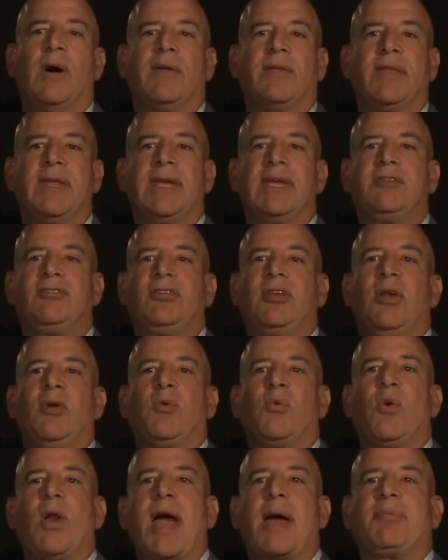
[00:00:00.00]
this
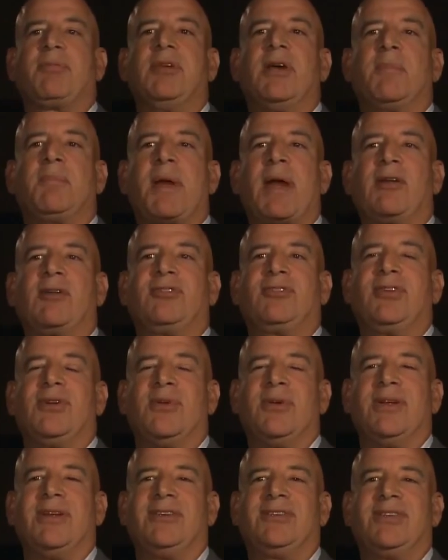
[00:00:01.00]
wraps up our
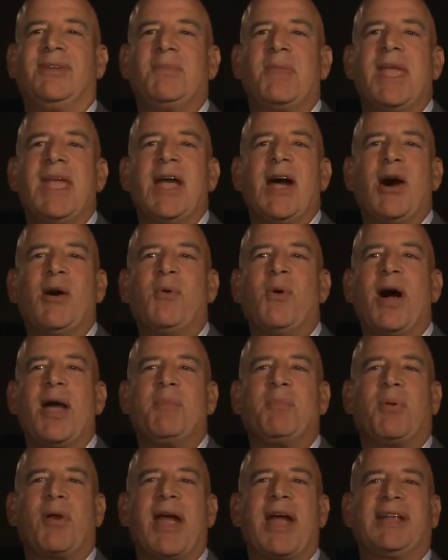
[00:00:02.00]
series on why
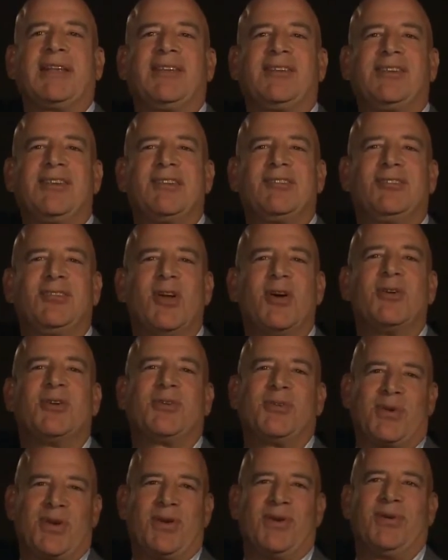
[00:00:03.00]
practices don't
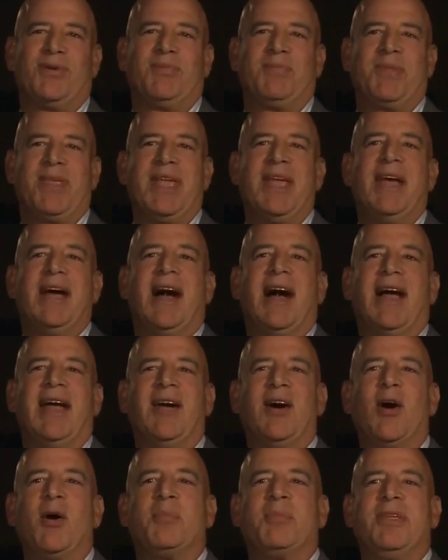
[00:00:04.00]
grow. I
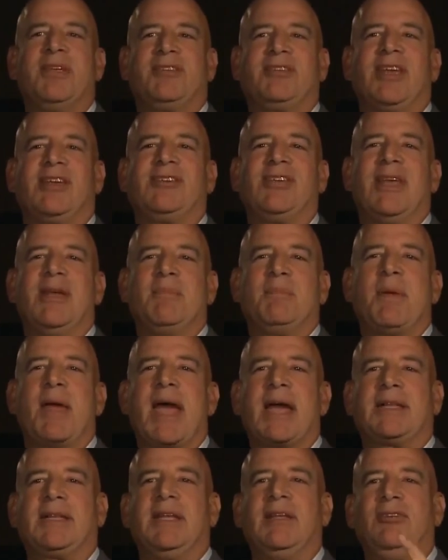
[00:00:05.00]
hope this has
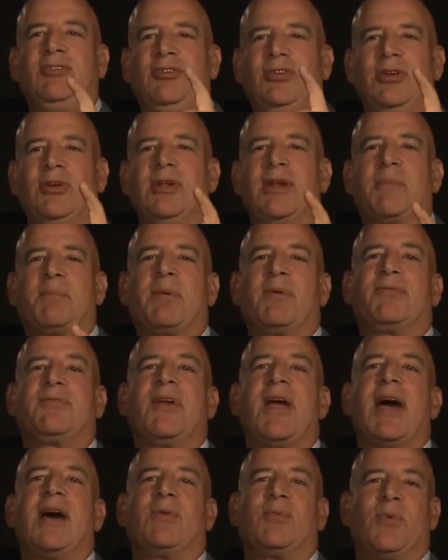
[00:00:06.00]
impacted you in a
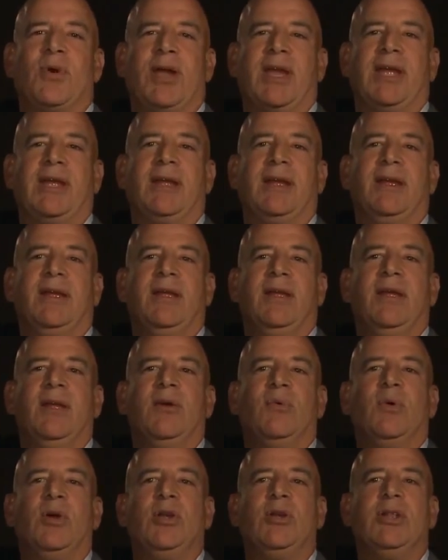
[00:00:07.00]
profound way.
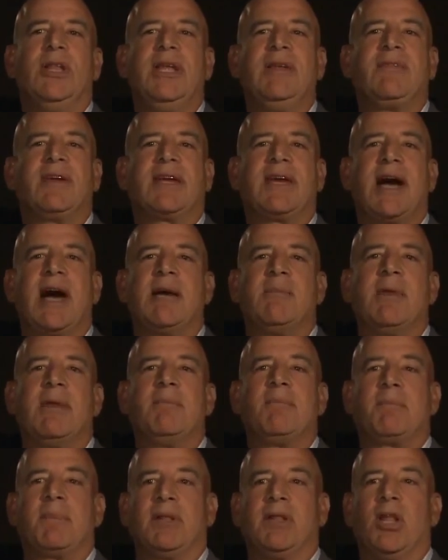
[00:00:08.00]
Will you leave a
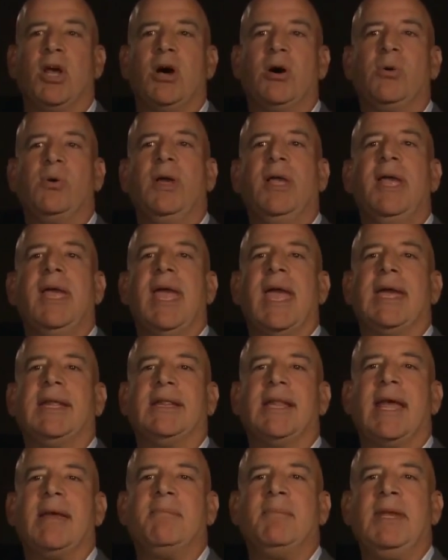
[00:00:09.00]
comment below and
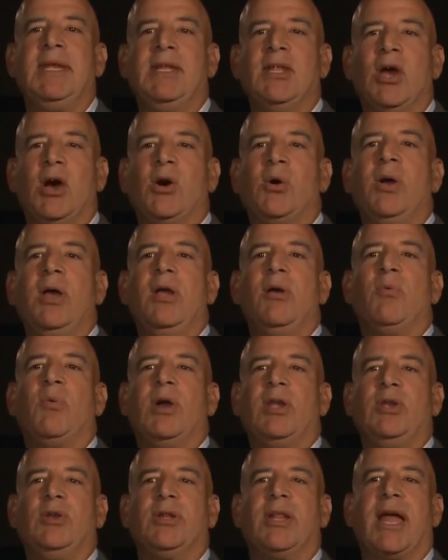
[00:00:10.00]
let me know
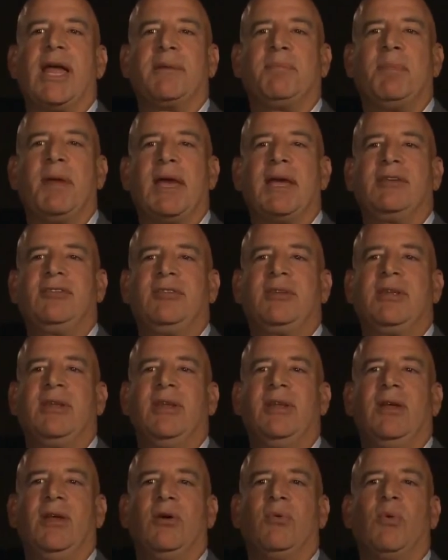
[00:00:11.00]
what you like best,
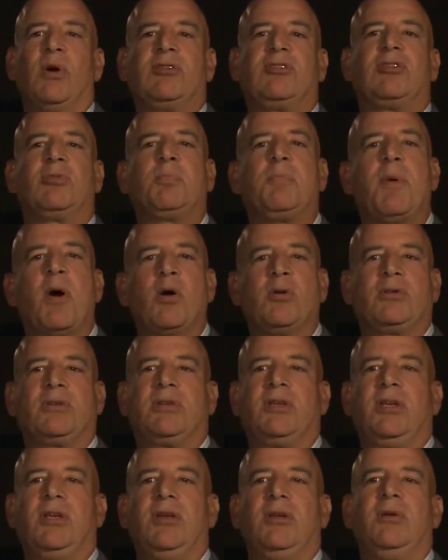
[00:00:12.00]
what spoke
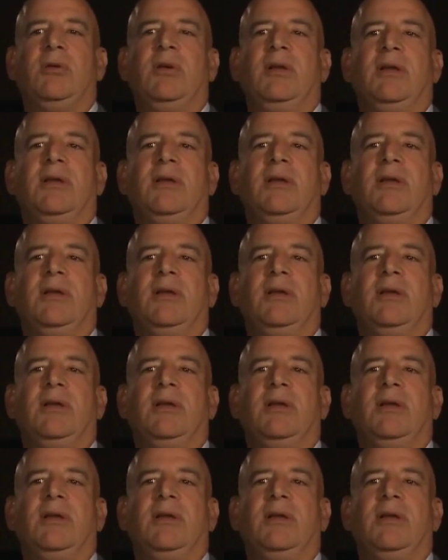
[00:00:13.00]
to you?